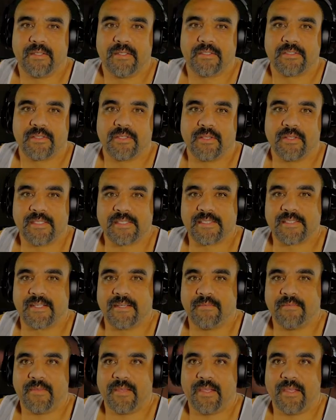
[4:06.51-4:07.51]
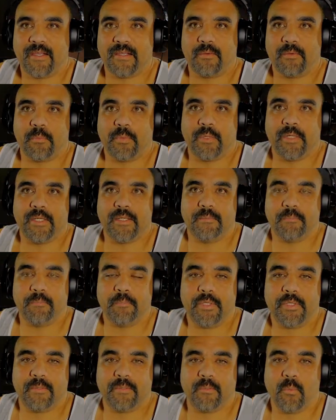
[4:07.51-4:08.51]
So let's say that we
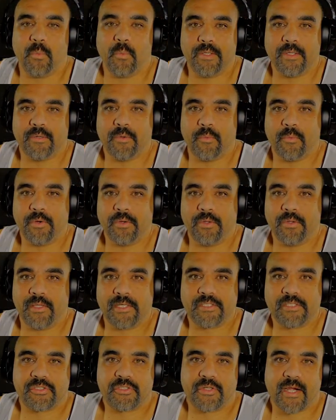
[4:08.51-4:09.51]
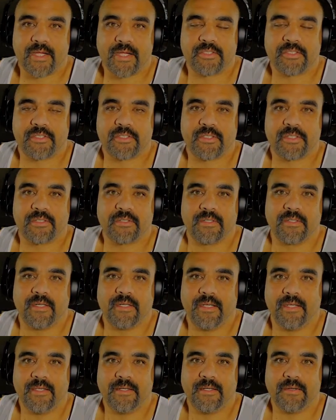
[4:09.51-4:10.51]
put one oil extractor
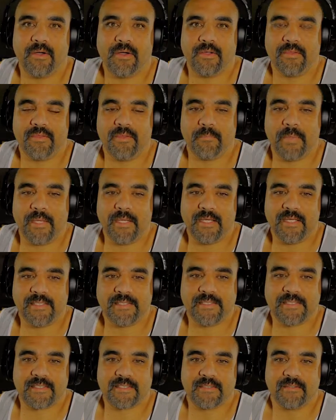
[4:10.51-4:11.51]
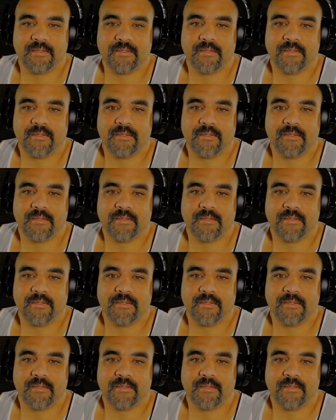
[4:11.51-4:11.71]
in on the base.